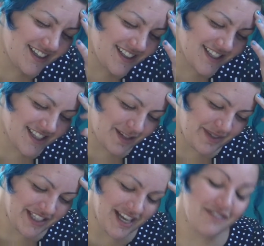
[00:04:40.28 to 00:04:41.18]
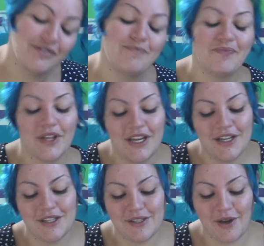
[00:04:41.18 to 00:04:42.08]
this is going to be tough.
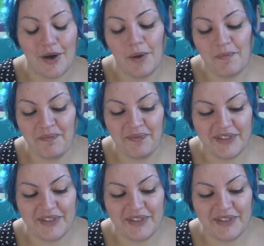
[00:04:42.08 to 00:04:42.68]
So